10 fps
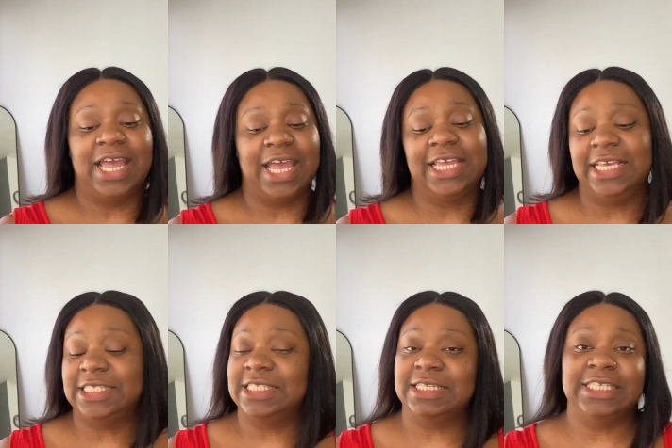I,
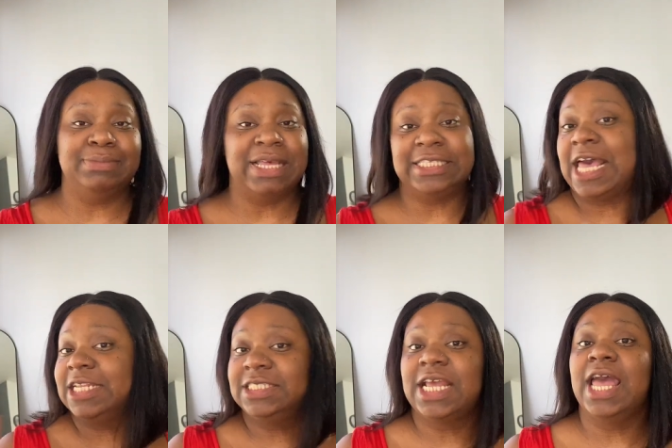it's it's my
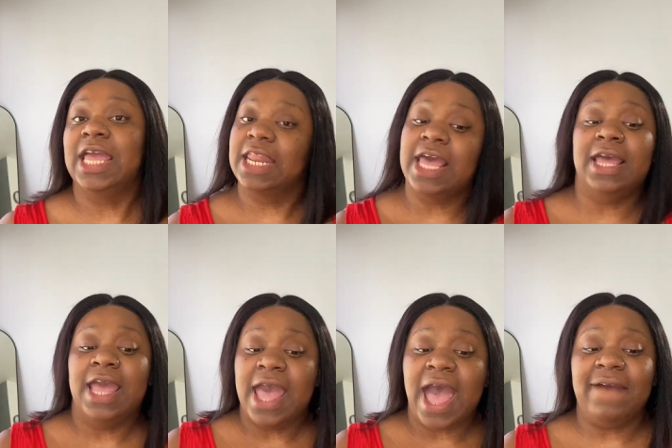time to shine. And I
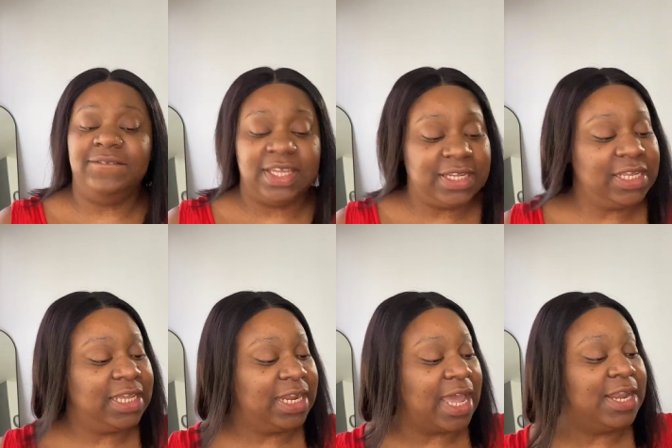I feel
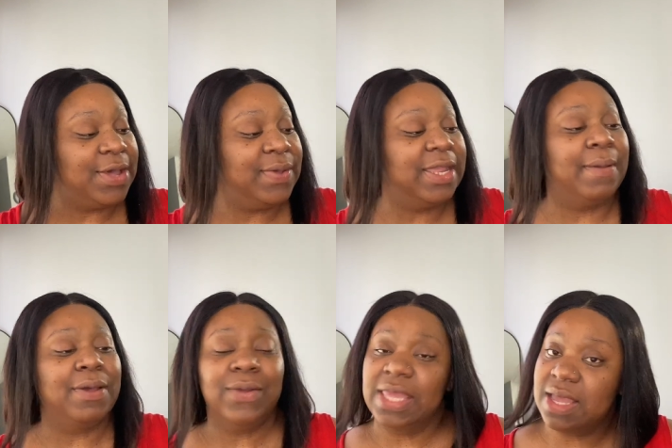it, and I know it, and I'm
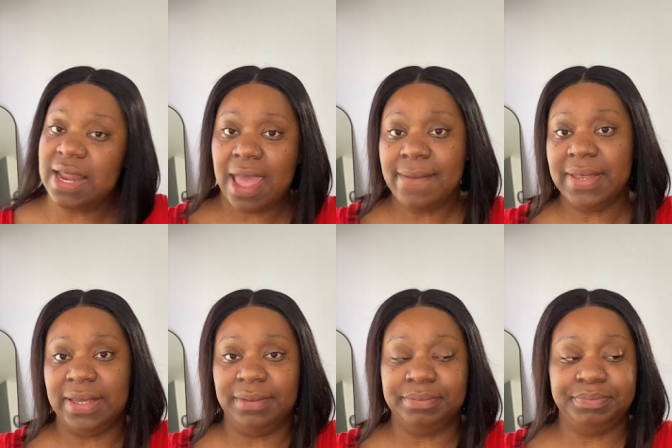gonna keep
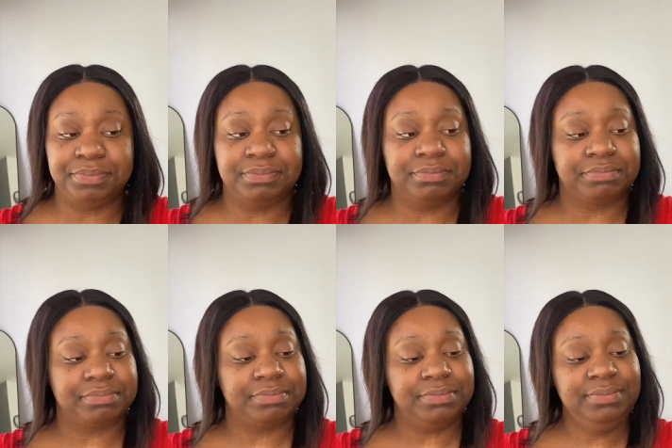claiming it.
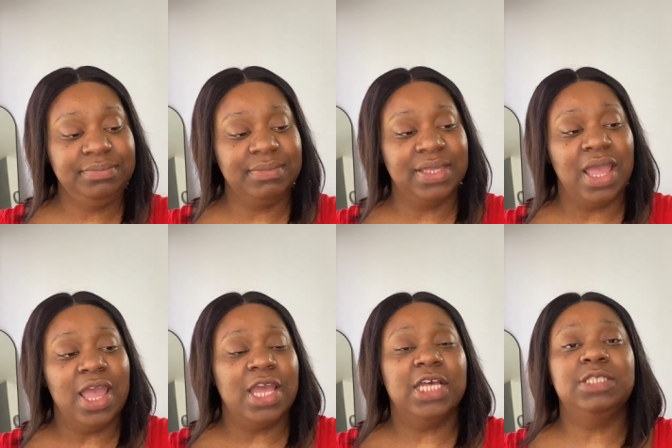
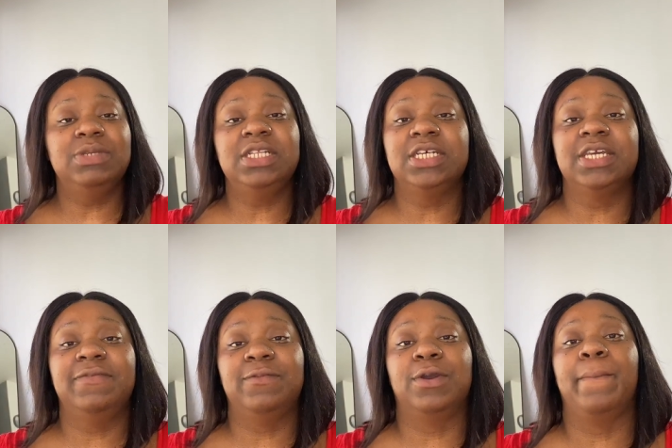Cause we
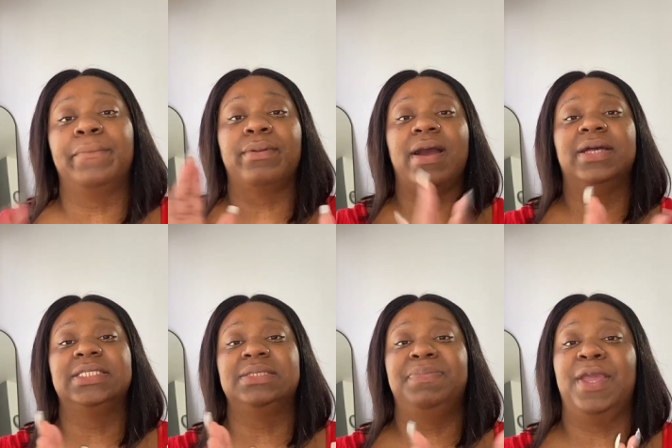looking for
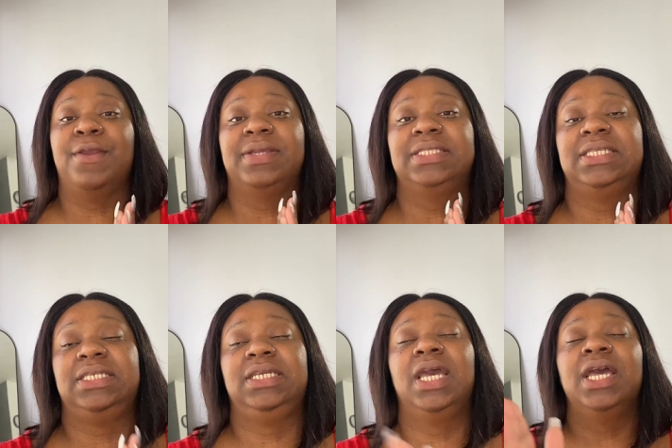
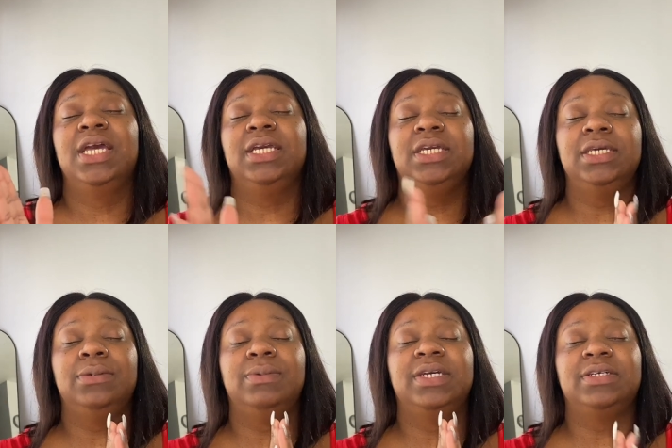prosperity,
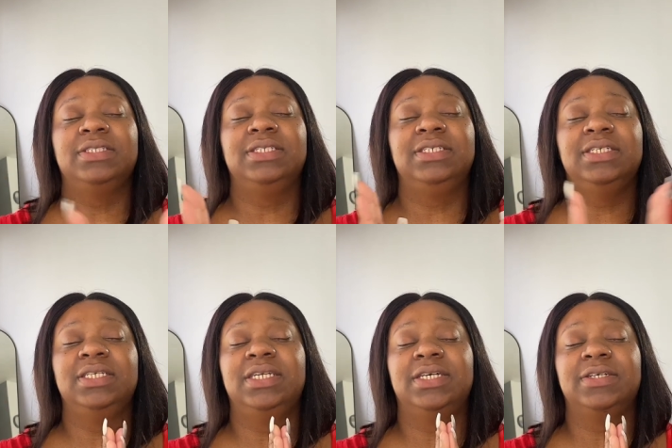good wealth,
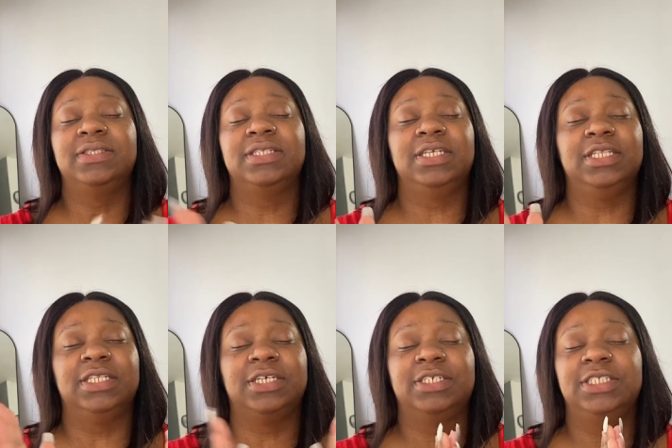good health, and
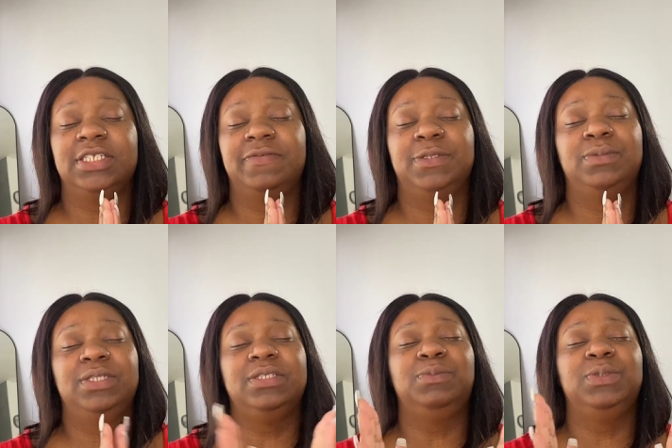longevity. We
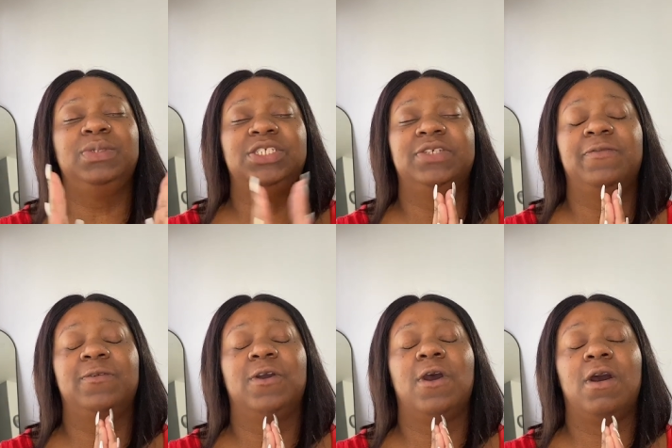we wishing
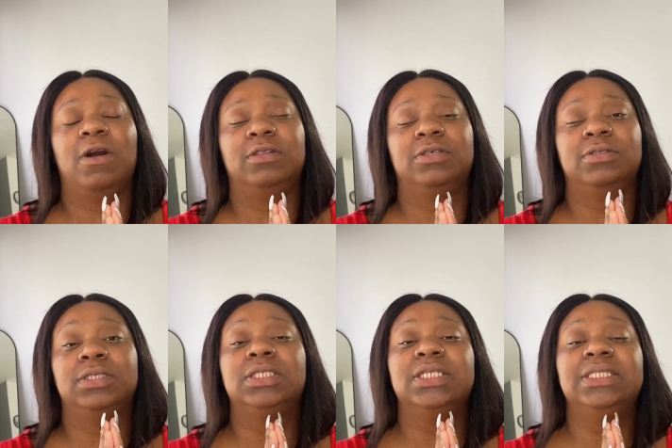for all those
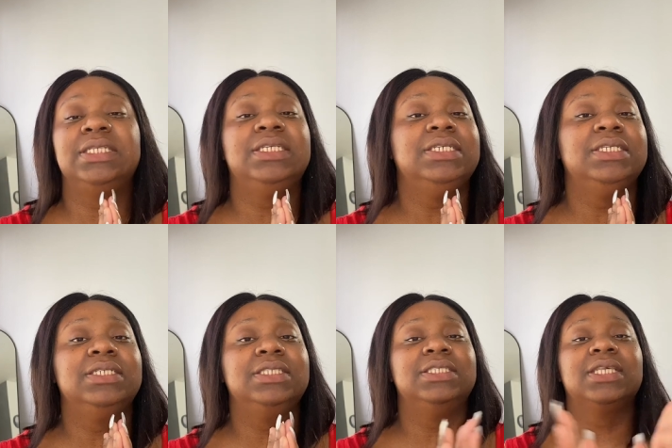good
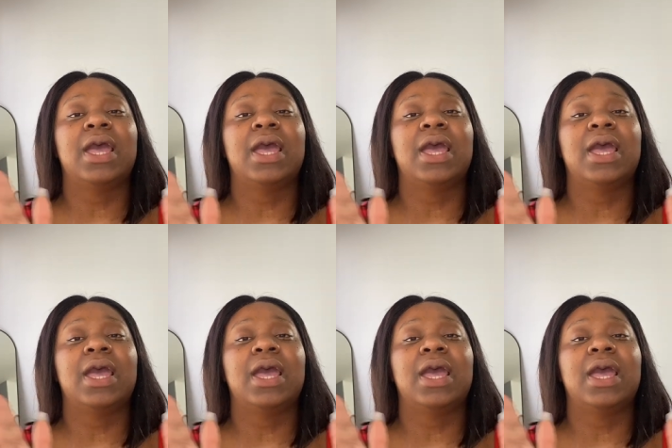things,